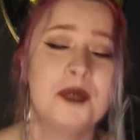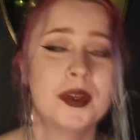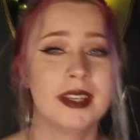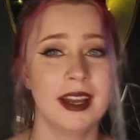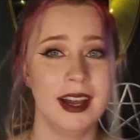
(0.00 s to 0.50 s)
my
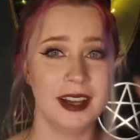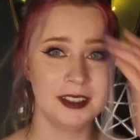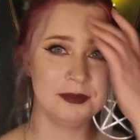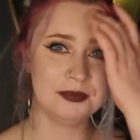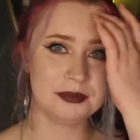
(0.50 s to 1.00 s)
god.
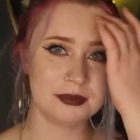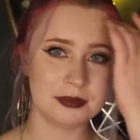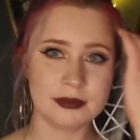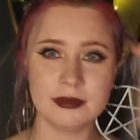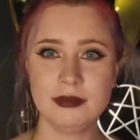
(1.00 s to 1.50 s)

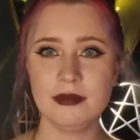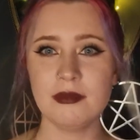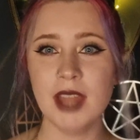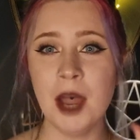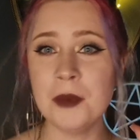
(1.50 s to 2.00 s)

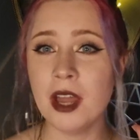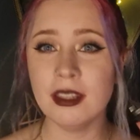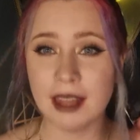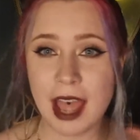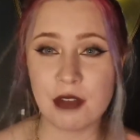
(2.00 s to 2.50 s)
I'm
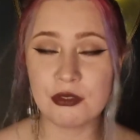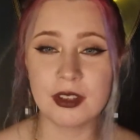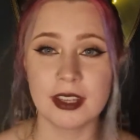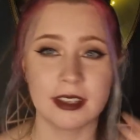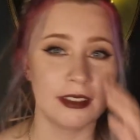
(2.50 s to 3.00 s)
not
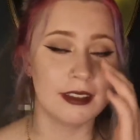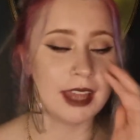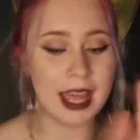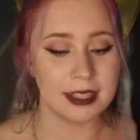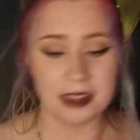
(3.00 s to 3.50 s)
laughing
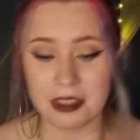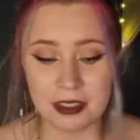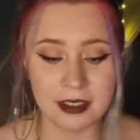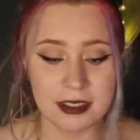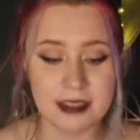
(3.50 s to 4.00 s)
at
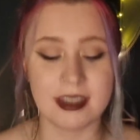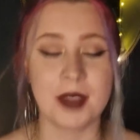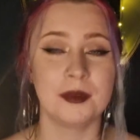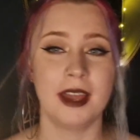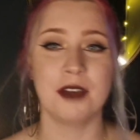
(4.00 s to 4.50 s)
this.
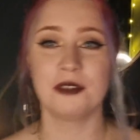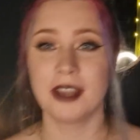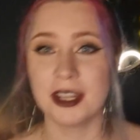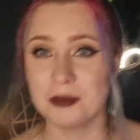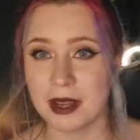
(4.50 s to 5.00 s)
I'm laughing
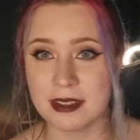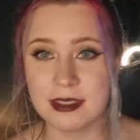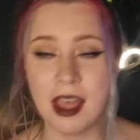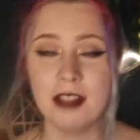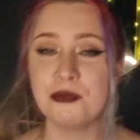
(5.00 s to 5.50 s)
at
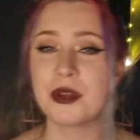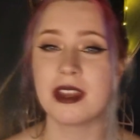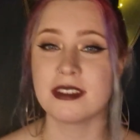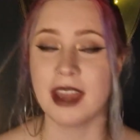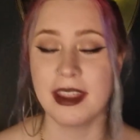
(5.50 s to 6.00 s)
myself
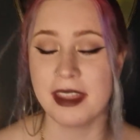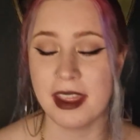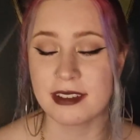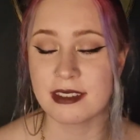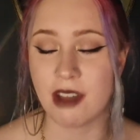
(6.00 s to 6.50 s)
because I
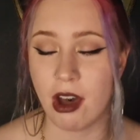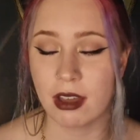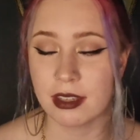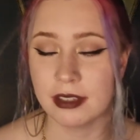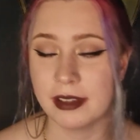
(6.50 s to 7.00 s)
can't
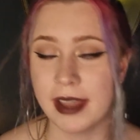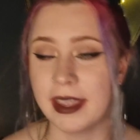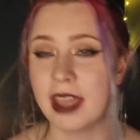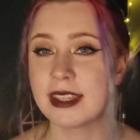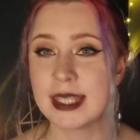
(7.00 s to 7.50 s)
talk. I
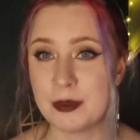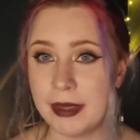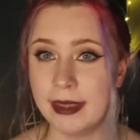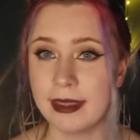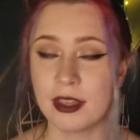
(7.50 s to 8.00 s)
can't
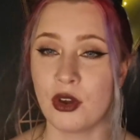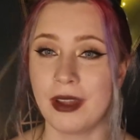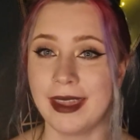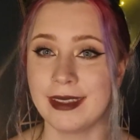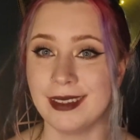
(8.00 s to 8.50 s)
speak
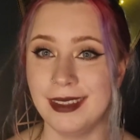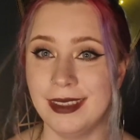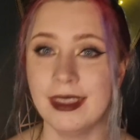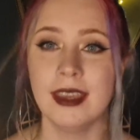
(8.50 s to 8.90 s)
correctly.